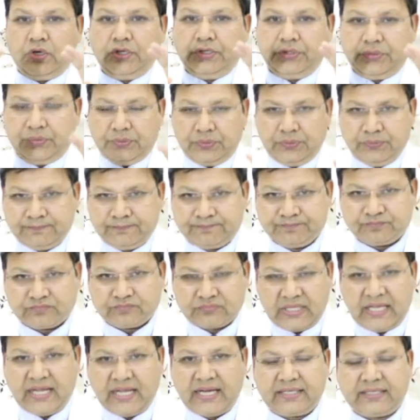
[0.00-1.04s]
you
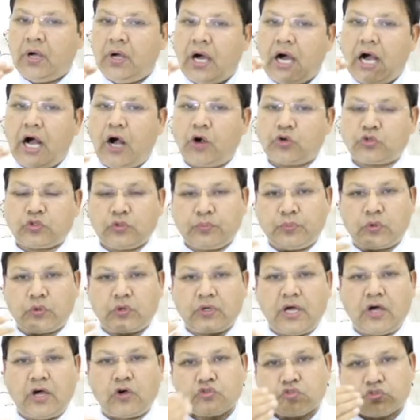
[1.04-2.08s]
that how to
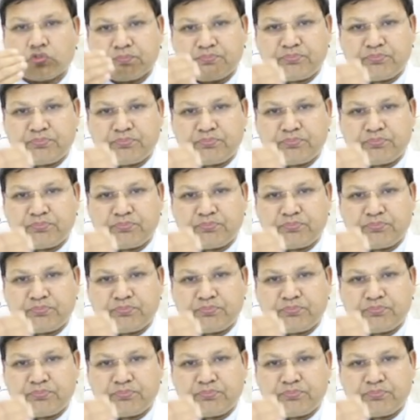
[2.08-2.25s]
pronounce